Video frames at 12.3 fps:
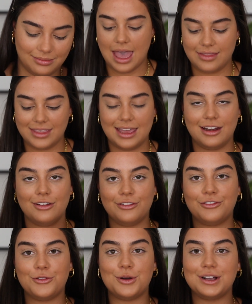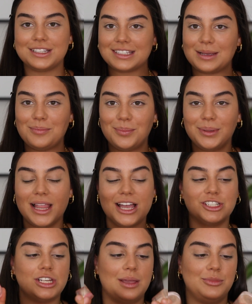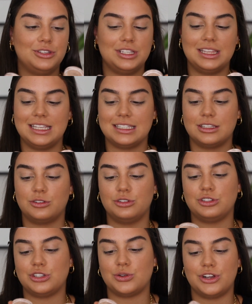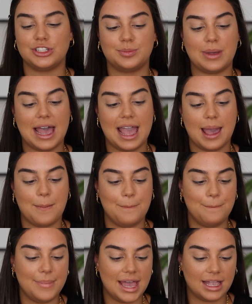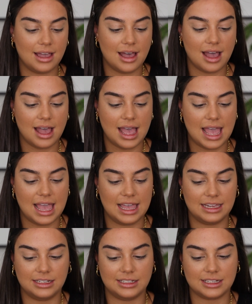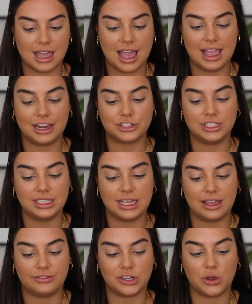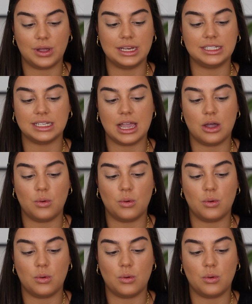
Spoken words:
And then for some blush, I'm using these little duos by Mecca, and I actually have no idea